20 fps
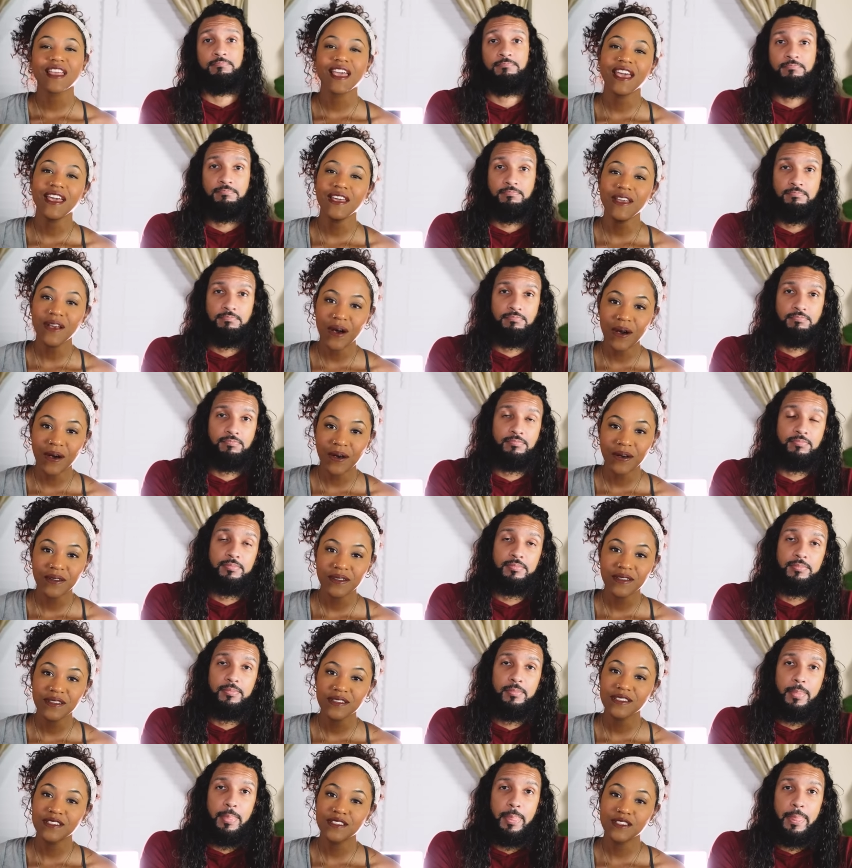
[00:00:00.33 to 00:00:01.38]
Speaker 1: Hey
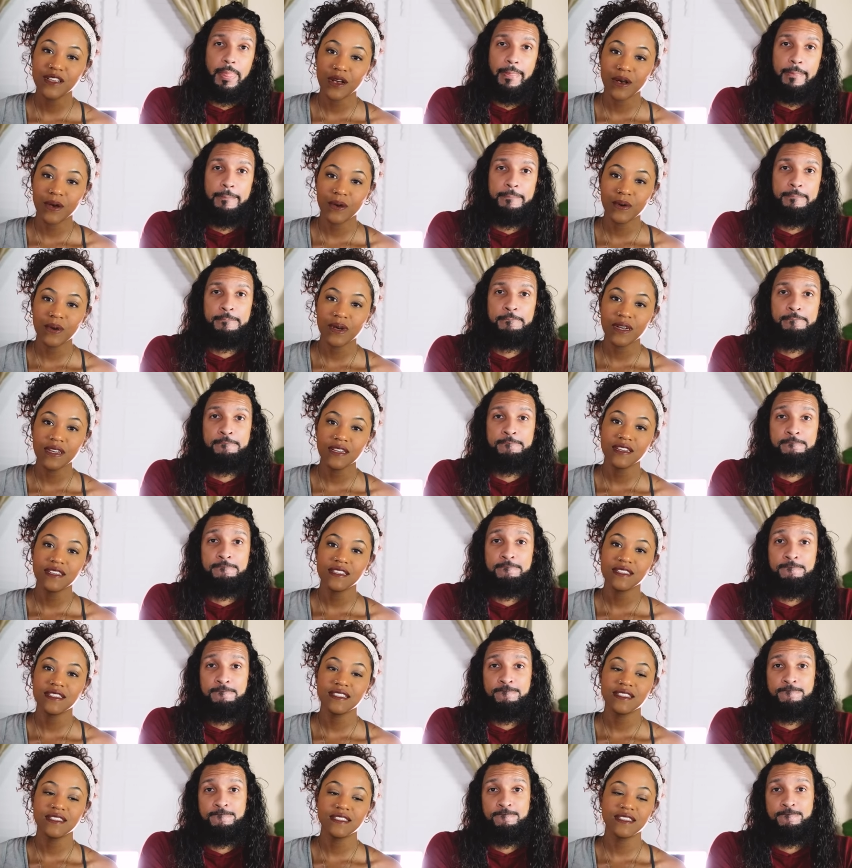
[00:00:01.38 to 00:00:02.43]
y'all. So
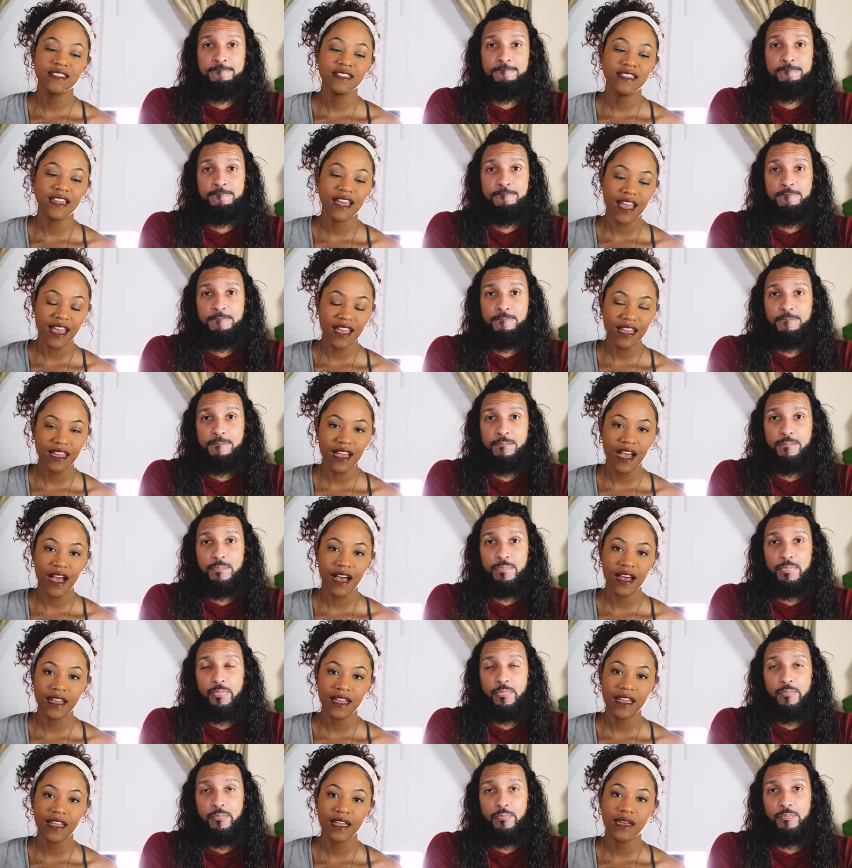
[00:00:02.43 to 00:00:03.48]
today
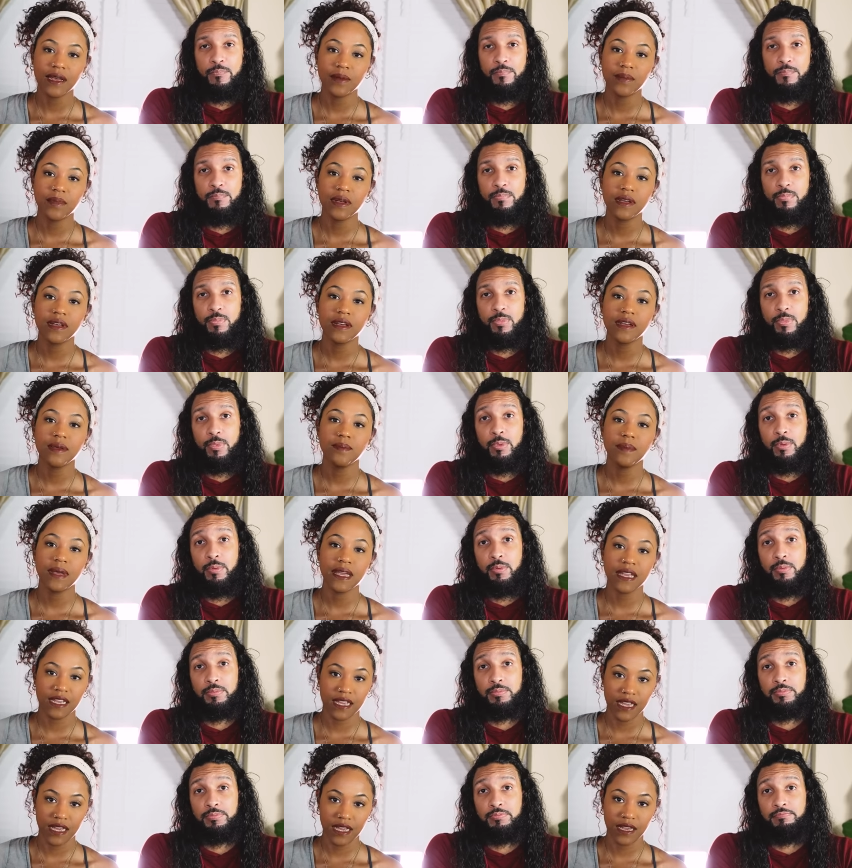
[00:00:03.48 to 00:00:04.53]
I am
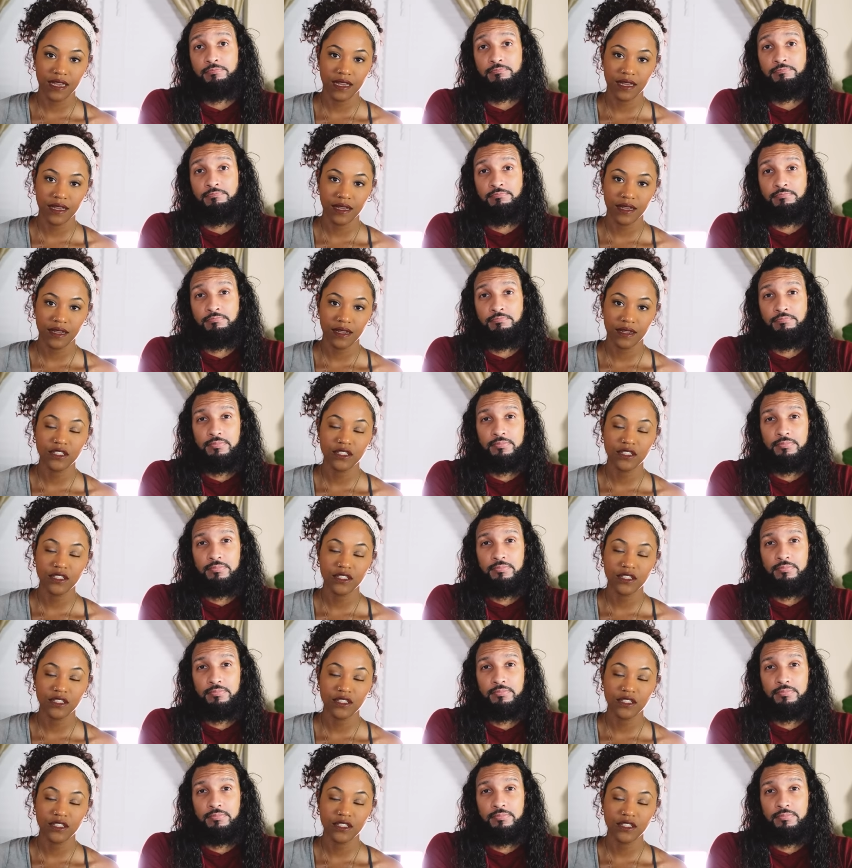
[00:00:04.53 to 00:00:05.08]
making